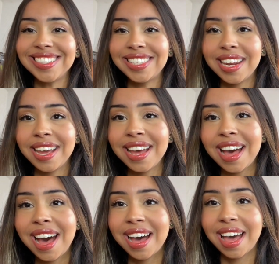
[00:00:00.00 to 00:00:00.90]
Today
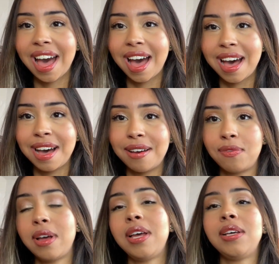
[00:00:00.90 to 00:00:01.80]
I have
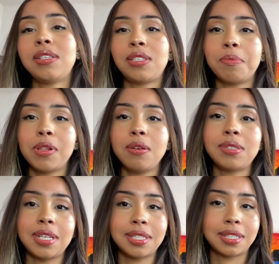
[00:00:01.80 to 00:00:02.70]
some clothes
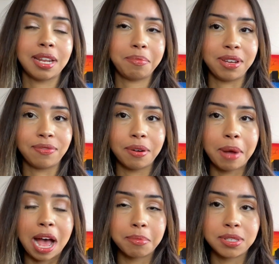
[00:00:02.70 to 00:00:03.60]
they sent me from
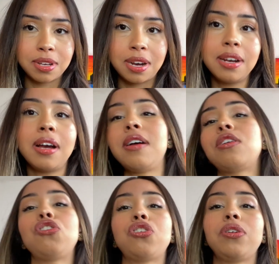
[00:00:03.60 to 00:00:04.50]
Amazon. I'm
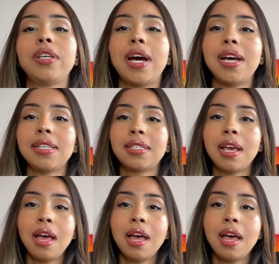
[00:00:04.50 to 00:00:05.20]
gonna show you guys.